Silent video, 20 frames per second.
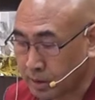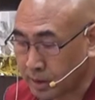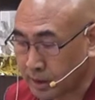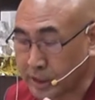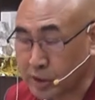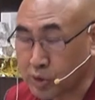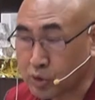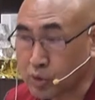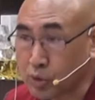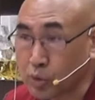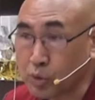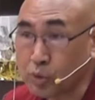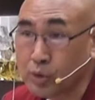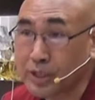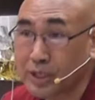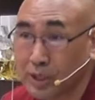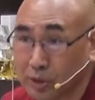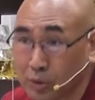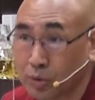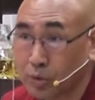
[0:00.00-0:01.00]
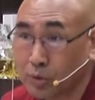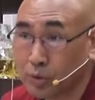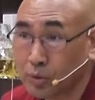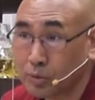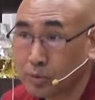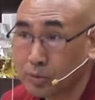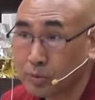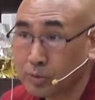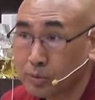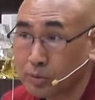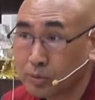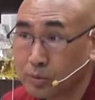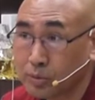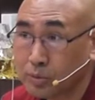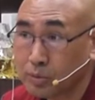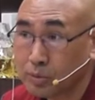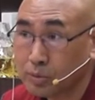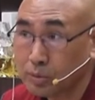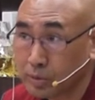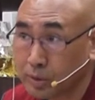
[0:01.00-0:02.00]
control, you cannot.
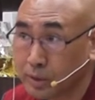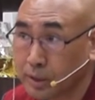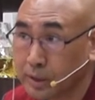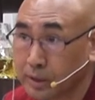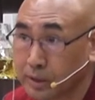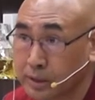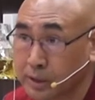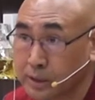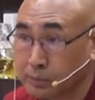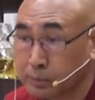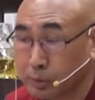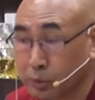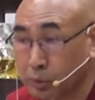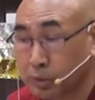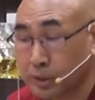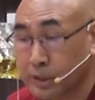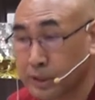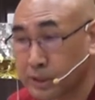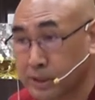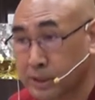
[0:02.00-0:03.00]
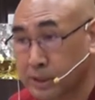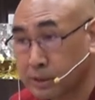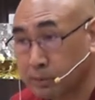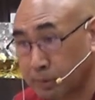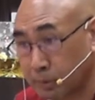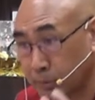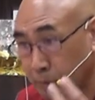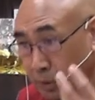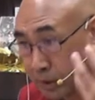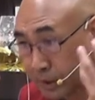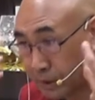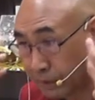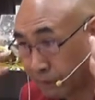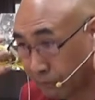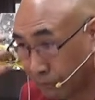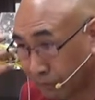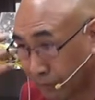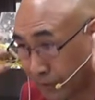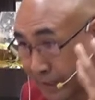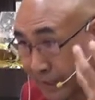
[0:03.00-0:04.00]
Right? That's why you can see people get
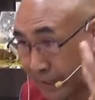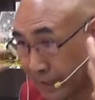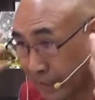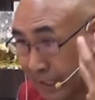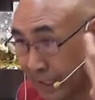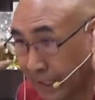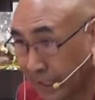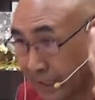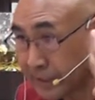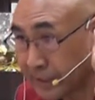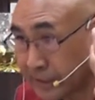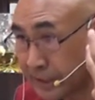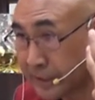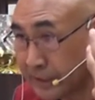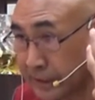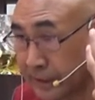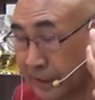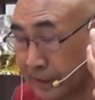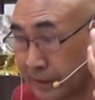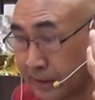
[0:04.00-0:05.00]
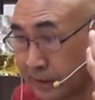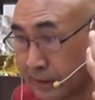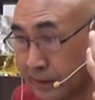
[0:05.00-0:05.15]
very angry,